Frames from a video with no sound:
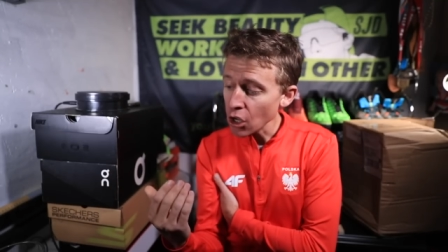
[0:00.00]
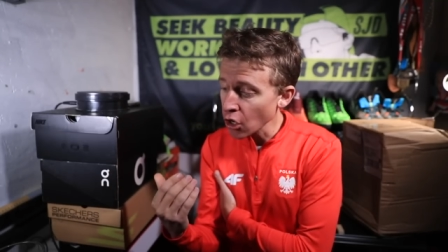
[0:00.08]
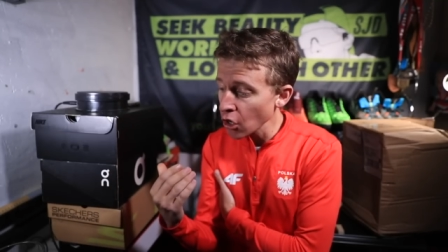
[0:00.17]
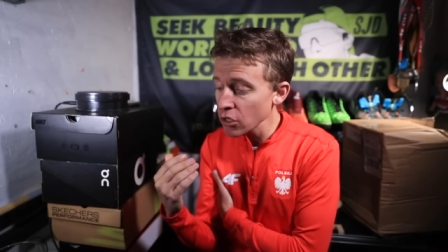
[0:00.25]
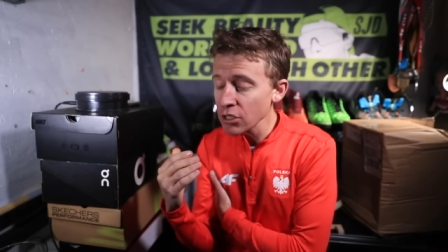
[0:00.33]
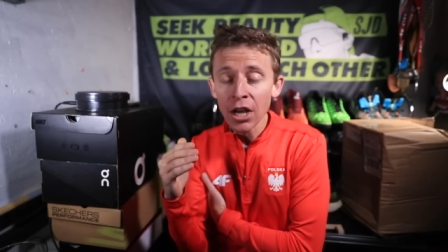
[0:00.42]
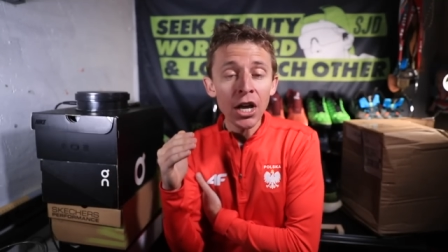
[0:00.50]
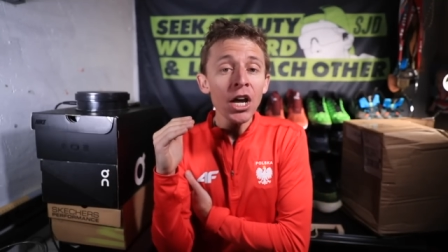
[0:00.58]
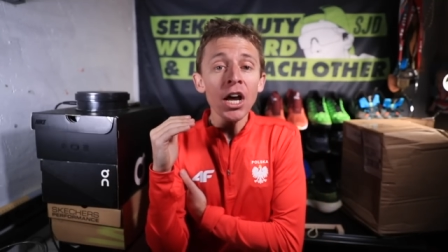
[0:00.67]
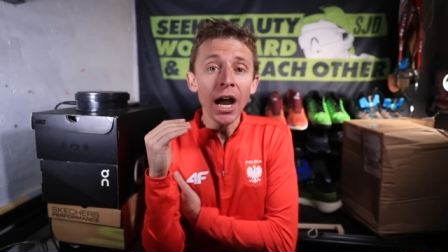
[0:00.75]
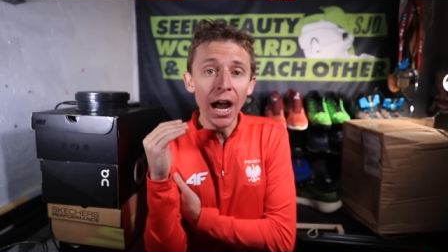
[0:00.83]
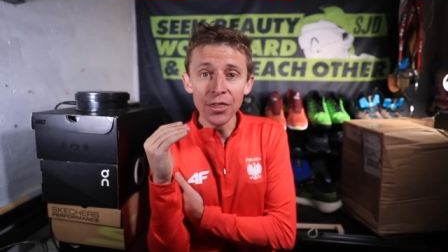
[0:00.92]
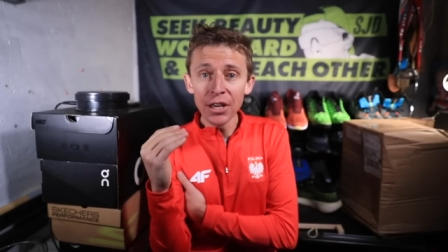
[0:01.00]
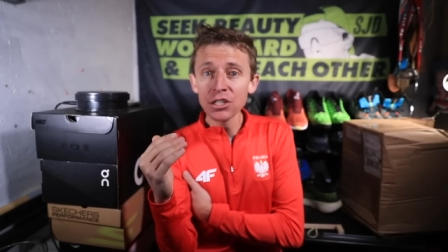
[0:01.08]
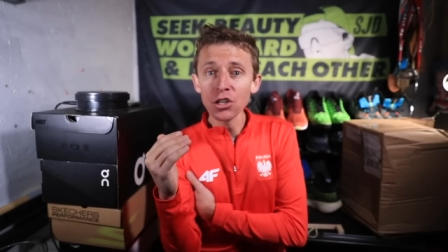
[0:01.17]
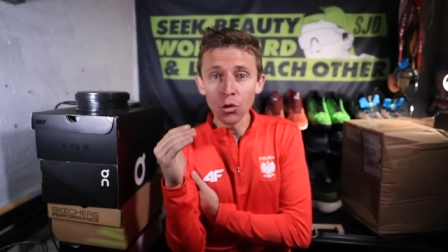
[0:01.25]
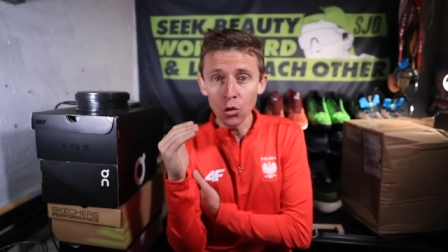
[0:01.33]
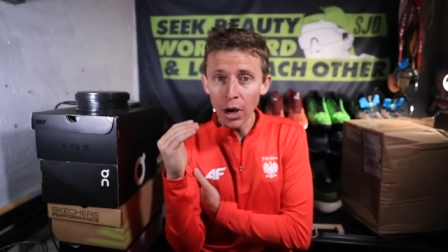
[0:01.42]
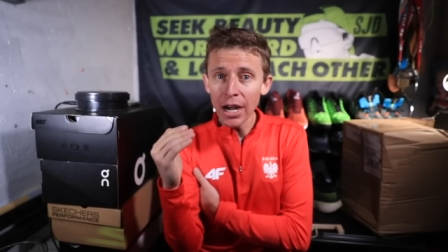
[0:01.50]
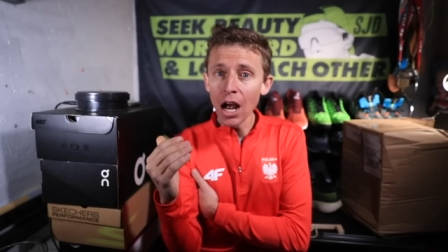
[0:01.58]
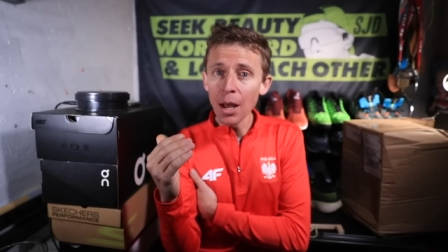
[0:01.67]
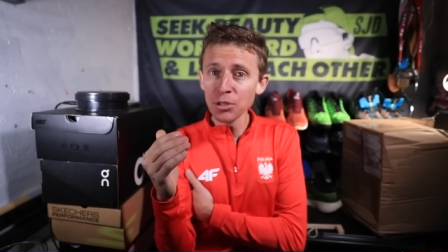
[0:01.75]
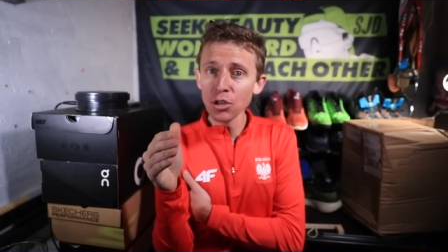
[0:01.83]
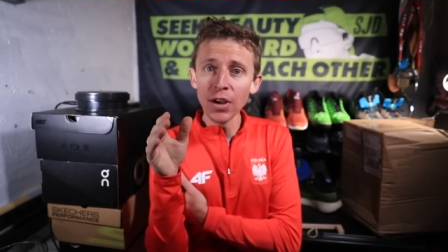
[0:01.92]
Kurt, I think it's a great
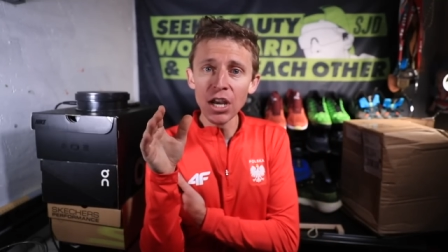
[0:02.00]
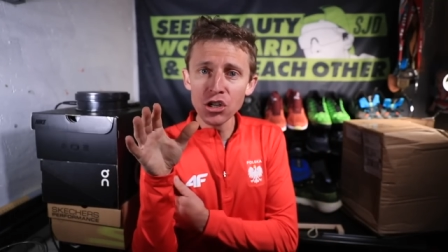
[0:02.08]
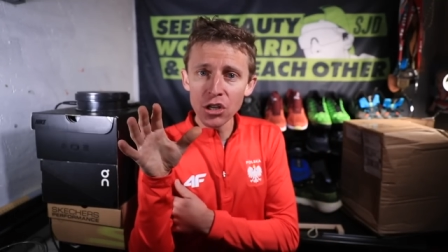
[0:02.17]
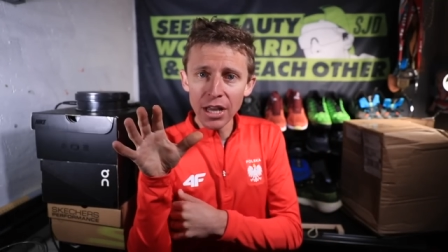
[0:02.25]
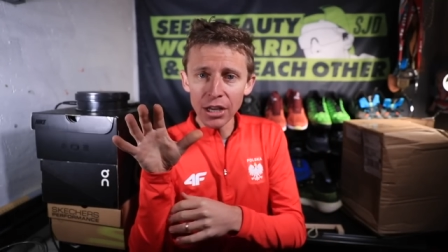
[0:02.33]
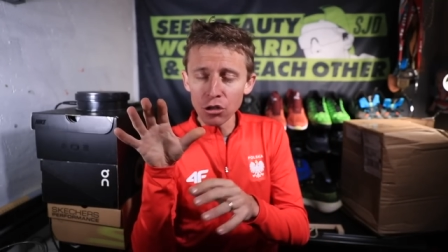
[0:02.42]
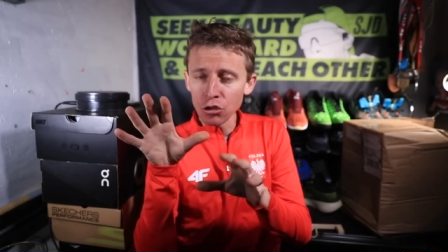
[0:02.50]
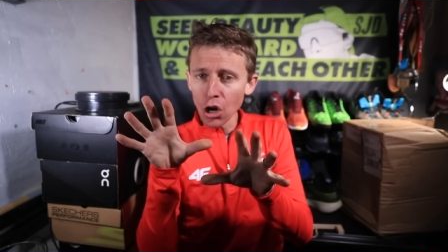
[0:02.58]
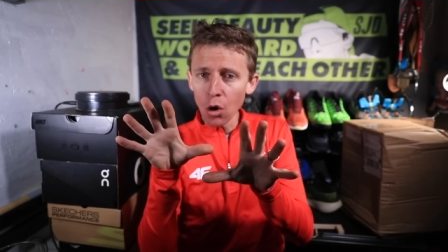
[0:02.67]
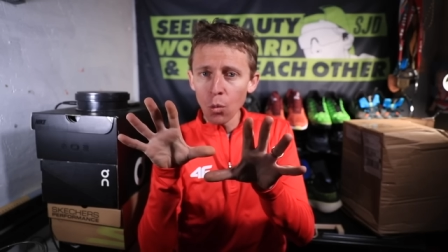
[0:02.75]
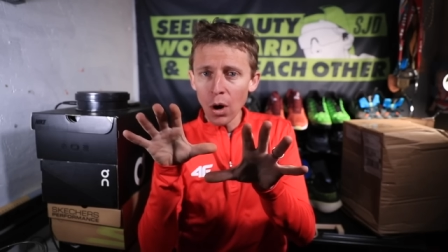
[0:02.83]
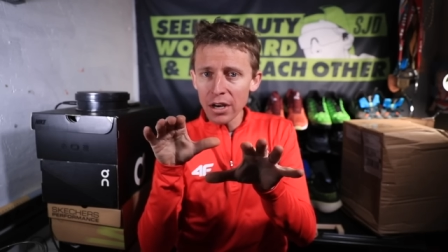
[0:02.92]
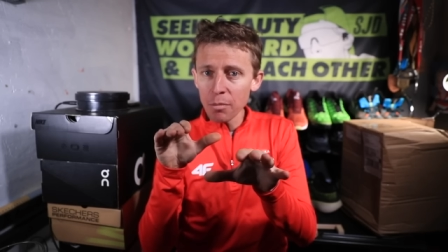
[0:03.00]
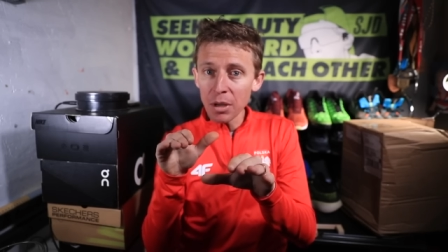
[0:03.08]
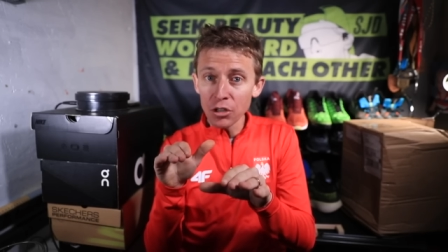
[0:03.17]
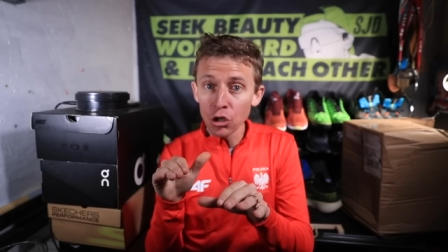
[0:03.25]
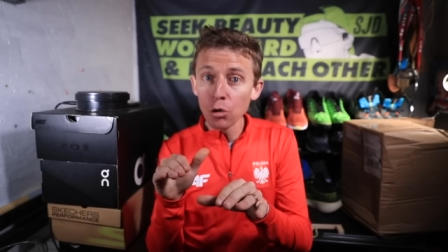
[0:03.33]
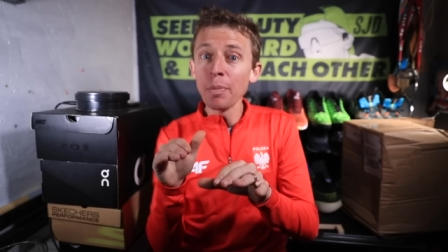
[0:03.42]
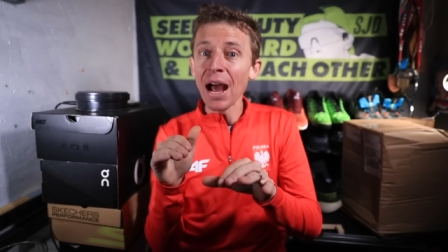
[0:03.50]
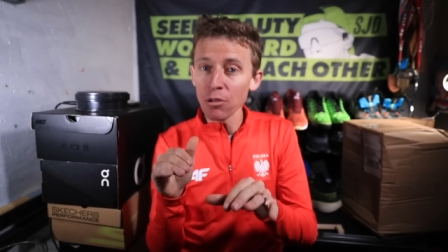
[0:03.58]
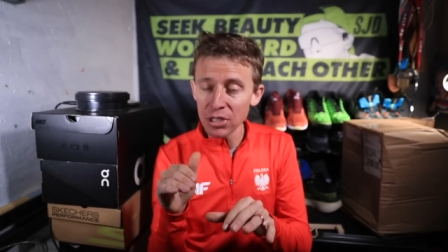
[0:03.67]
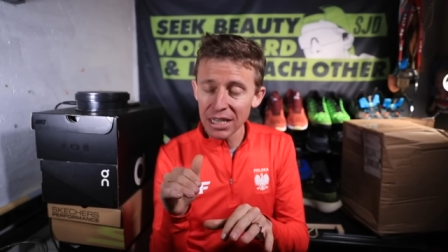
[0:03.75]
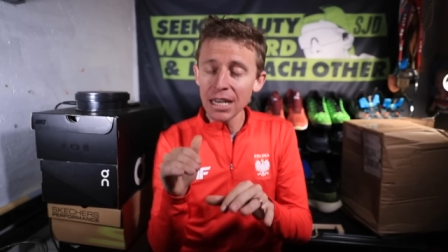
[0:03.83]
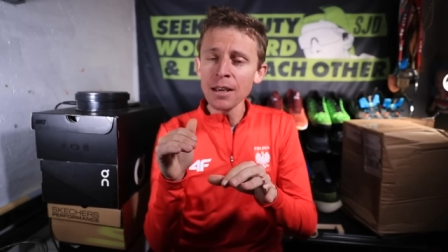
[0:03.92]
observation that you don't want to be too
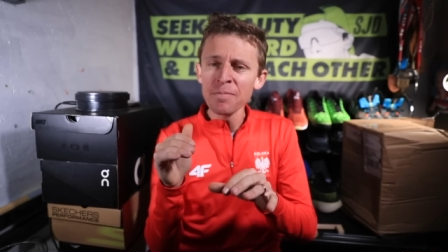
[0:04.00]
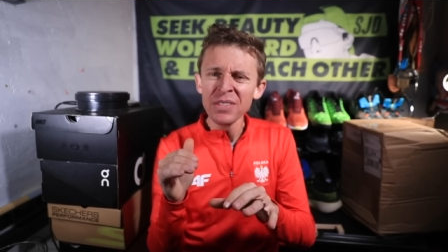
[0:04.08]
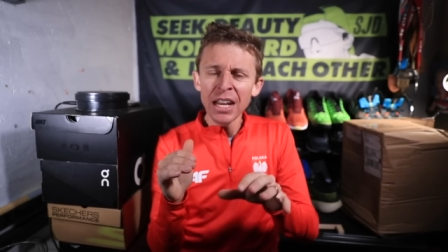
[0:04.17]
bouncy.